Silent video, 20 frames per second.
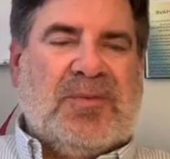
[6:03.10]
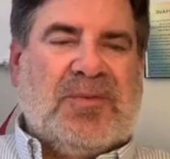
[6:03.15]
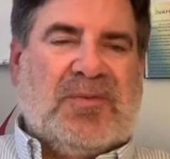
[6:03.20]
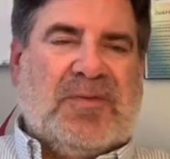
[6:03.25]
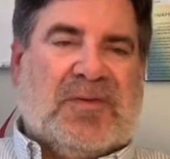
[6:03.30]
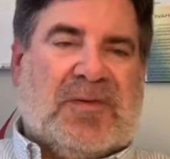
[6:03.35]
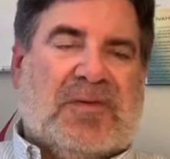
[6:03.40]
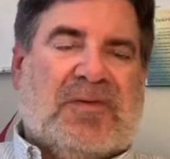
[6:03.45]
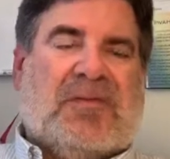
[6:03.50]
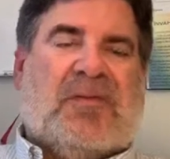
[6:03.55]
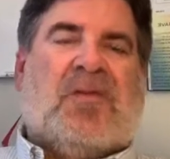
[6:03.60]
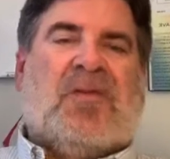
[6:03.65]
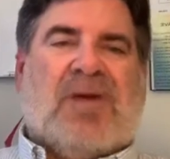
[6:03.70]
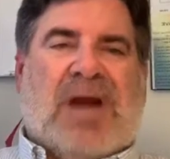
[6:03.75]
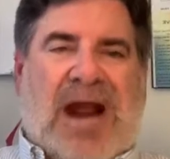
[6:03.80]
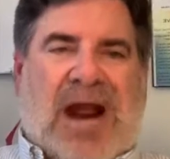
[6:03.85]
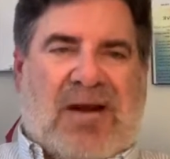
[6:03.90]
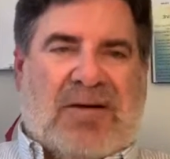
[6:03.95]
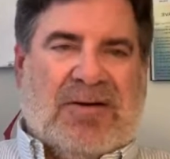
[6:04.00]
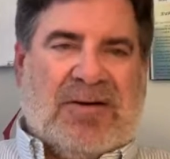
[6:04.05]
for
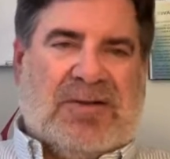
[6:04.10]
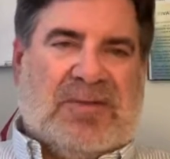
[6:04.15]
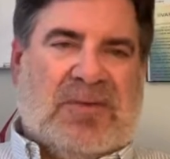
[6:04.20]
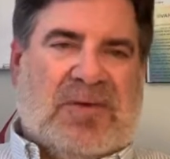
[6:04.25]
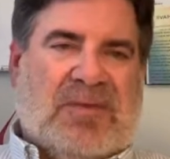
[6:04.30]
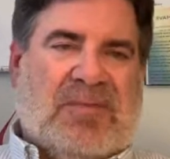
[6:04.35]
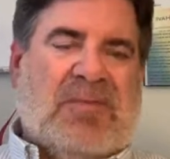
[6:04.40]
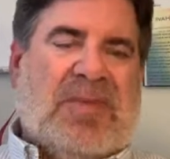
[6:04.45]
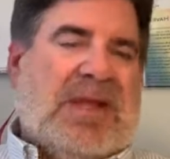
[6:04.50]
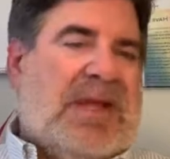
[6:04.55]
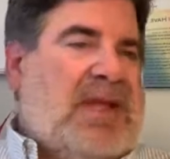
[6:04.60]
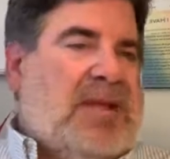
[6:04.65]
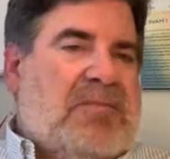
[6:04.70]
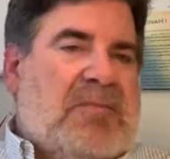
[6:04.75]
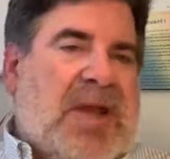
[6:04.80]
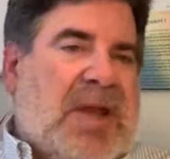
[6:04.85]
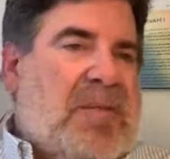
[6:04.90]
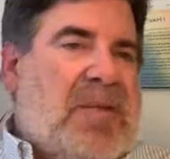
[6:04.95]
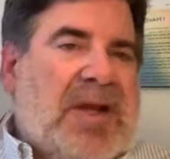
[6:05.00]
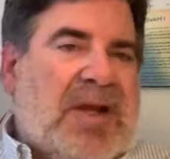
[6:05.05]
4 hours with me
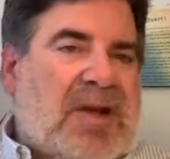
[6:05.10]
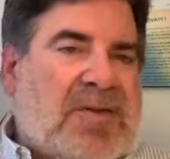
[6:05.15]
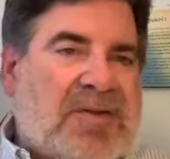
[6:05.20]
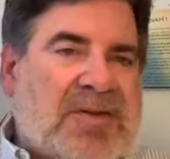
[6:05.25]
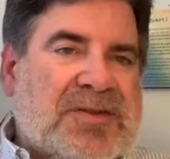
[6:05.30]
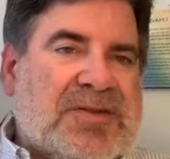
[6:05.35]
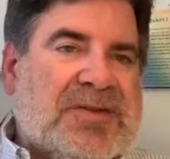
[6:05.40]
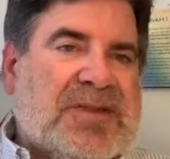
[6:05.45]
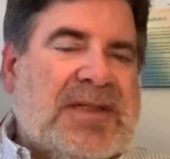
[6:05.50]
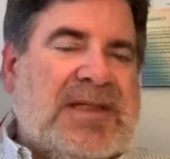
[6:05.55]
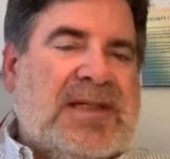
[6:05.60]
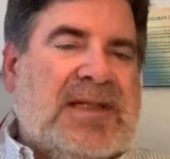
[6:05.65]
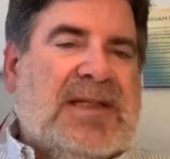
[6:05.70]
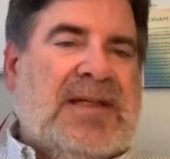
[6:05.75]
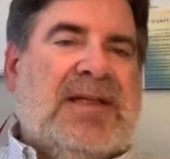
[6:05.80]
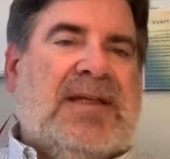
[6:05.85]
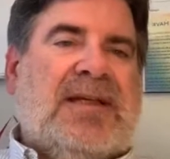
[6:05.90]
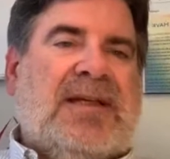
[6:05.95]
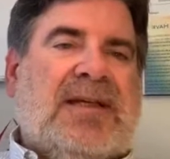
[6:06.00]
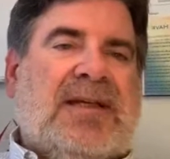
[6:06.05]
and maybe others
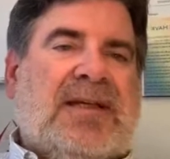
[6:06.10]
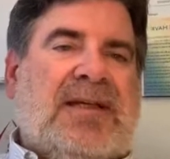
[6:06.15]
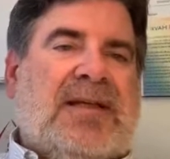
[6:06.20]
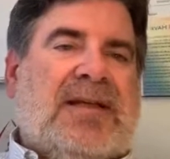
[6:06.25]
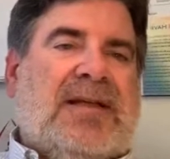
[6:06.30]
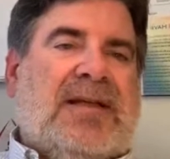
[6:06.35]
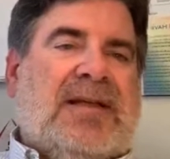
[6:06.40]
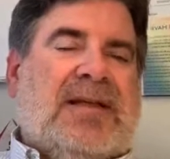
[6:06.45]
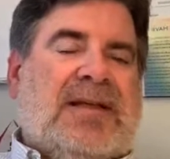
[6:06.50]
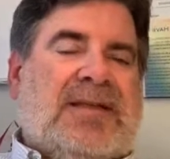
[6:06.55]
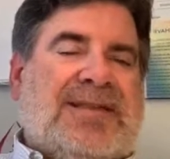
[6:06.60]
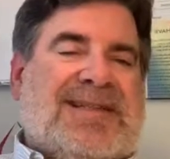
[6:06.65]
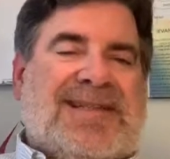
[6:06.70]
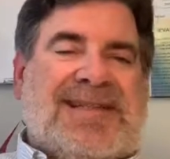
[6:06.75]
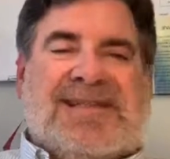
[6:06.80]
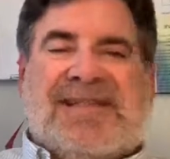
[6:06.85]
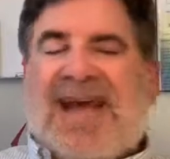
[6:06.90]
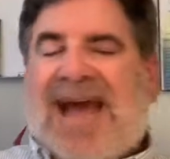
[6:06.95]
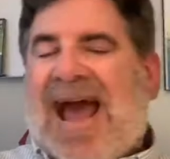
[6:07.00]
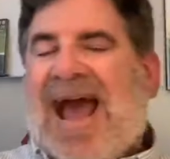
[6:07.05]
to
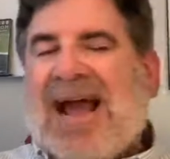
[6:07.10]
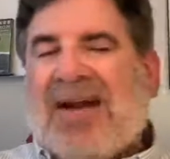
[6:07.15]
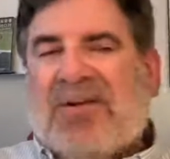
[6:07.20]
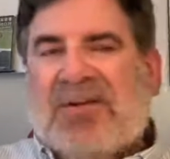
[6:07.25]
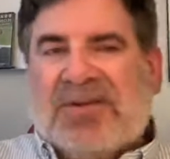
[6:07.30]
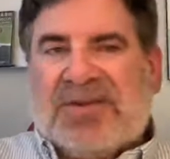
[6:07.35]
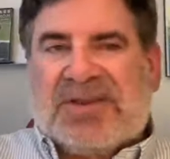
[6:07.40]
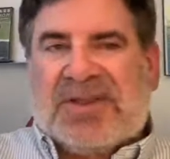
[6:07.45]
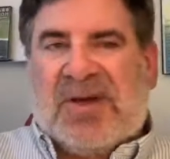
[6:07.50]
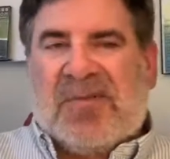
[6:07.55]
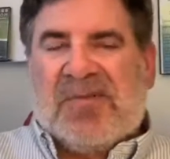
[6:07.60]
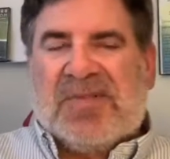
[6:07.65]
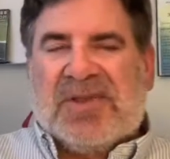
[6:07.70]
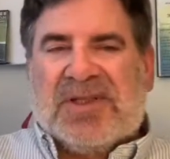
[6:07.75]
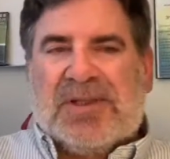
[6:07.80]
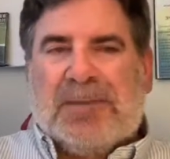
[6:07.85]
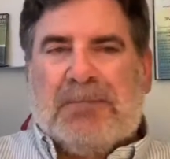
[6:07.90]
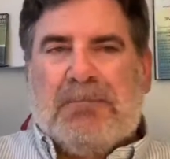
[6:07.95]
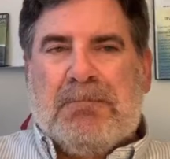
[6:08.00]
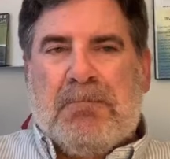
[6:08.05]
tackle
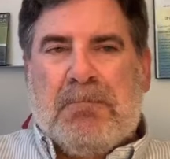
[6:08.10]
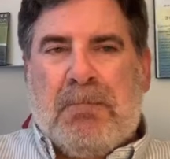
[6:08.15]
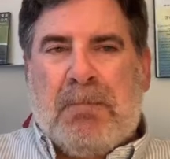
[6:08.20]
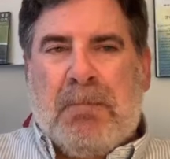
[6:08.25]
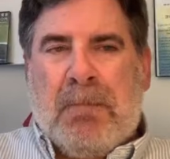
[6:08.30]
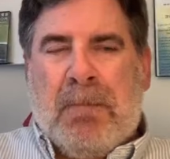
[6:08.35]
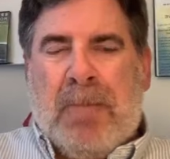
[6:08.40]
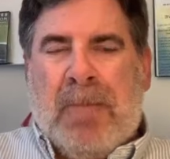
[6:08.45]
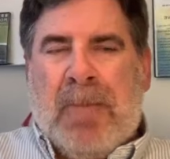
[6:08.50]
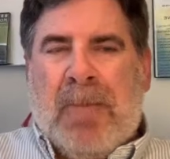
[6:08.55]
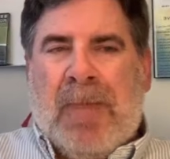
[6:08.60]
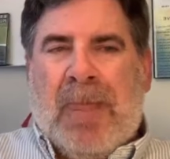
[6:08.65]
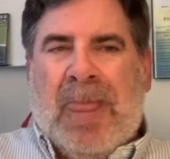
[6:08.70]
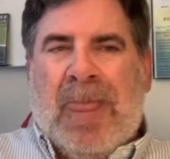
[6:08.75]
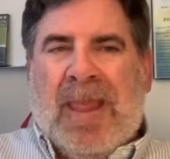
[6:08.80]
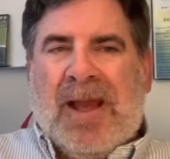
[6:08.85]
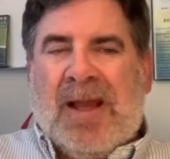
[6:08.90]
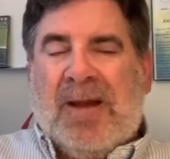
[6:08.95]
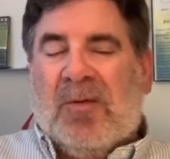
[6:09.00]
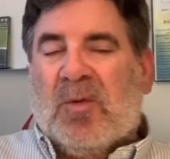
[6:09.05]
something?
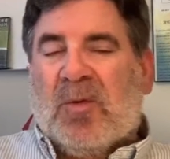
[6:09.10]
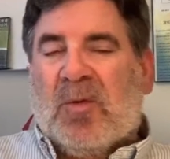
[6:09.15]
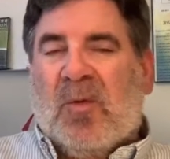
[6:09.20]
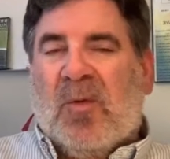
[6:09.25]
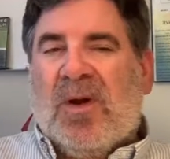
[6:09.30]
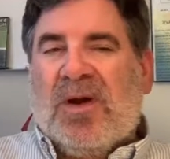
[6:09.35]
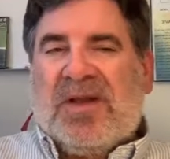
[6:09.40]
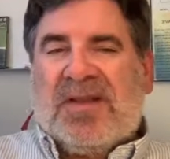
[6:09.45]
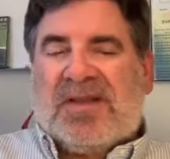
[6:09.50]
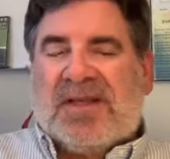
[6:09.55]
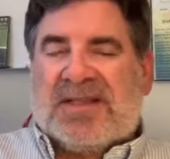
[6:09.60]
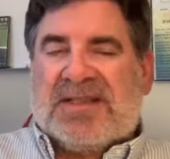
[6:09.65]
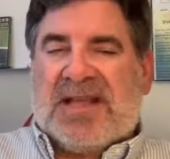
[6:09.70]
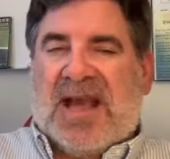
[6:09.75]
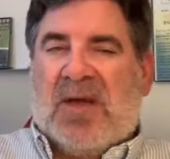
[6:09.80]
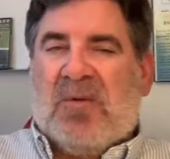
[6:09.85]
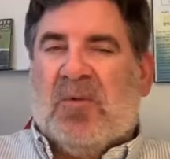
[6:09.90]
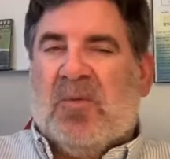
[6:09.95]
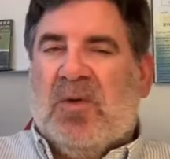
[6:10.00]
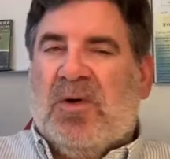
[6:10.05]
Well, one of the things
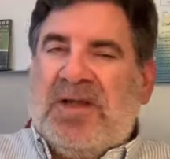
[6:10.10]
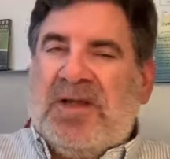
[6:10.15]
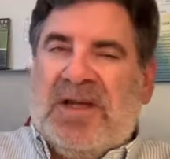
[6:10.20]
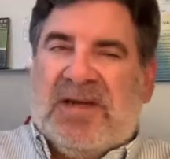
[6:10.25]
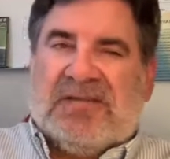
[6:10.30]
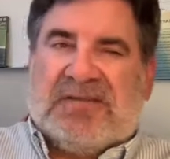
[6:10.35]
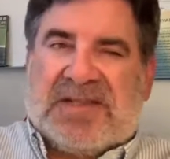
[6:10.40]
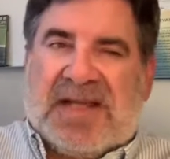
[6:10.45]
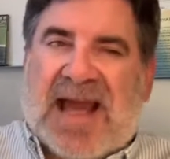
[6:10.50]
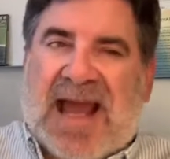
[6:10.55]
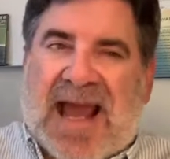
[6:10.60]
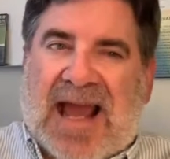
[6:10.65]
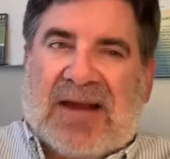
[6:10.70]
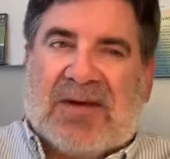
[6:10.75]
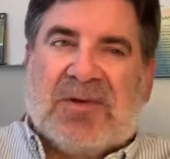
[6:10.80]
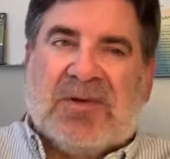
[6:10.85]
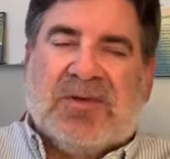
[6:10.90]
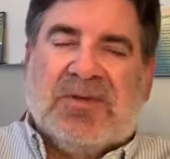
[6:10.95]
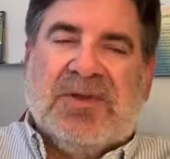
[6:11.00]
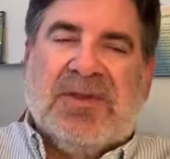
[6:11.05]
I would have
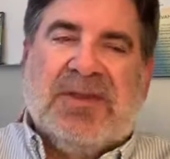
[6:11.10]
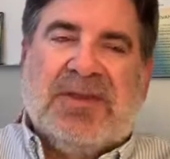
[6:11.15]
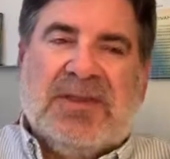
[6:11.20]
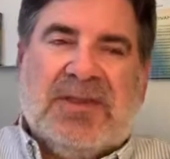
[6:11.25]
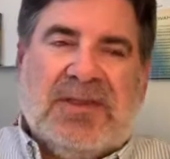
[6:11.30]
tackled